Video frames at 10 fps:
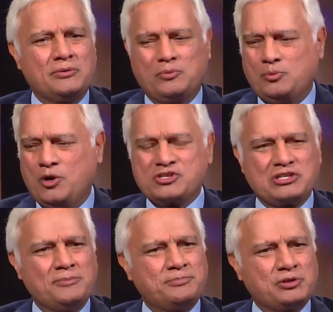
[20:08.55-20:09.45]
washed
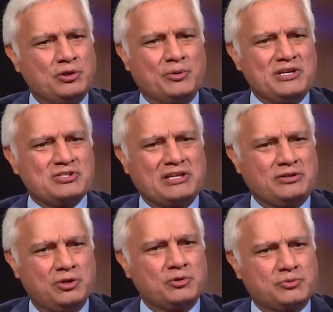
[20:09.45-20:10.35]
up theories that
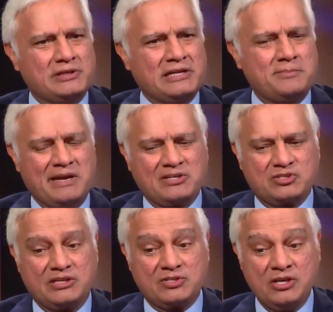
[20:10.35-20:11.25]
don't really make
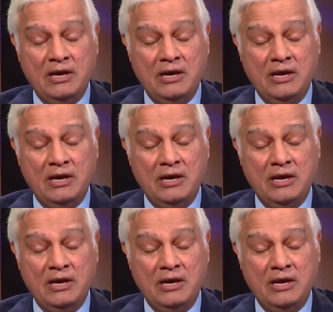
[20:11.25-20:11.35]
sense.